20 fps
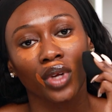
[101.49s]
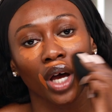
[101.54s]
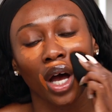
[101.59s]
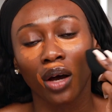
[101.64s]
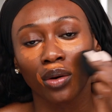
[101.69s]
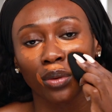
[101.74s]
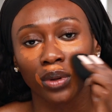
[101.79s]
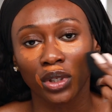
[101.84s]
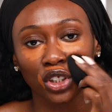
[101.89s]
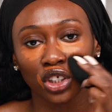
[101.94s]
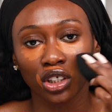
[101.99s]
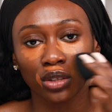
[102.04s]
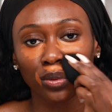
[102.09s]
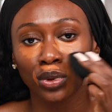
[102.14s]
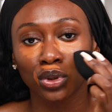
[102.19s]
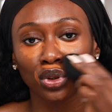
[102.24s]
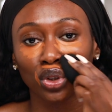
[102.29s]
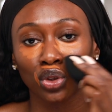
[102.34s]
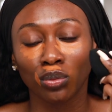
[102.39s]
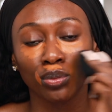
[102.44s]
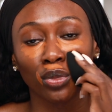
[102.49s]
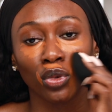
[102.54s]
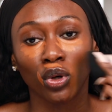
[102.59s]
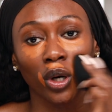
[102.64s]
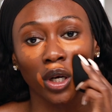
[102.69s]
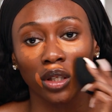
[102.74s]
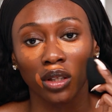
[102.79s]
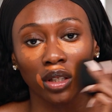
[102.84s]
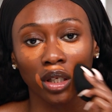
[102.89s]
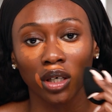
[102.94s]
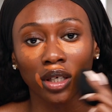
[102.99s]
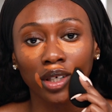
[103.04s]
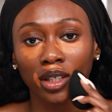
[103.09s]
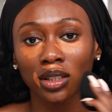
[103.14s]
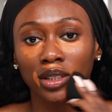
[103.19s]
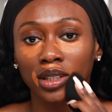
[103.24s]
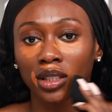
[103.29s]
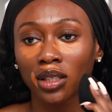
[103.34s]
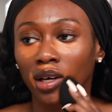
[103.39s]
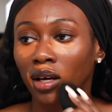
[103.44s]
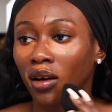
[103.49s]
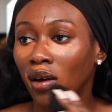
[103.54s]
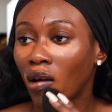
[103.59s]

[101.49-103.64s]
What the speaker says: I wish she would do more looks